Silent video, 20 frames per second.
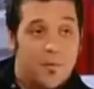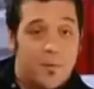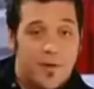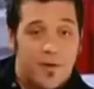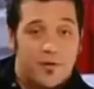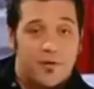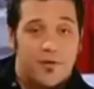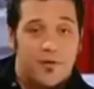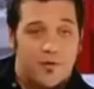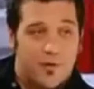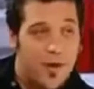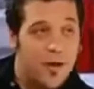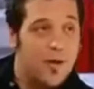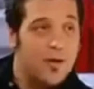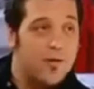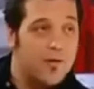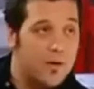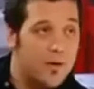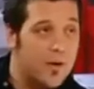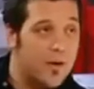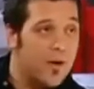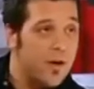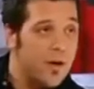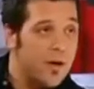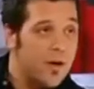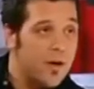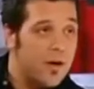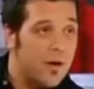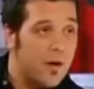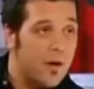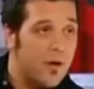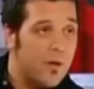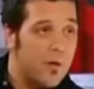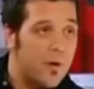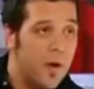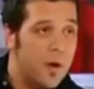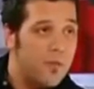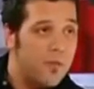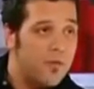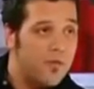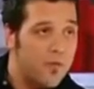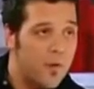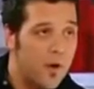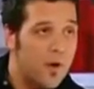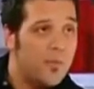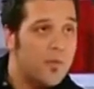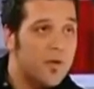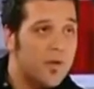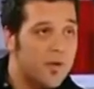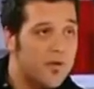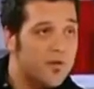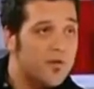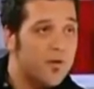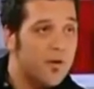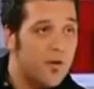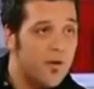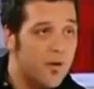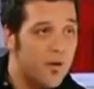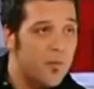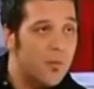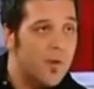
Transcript: true because you're challenging. Uh, what happens is you arm the kids to go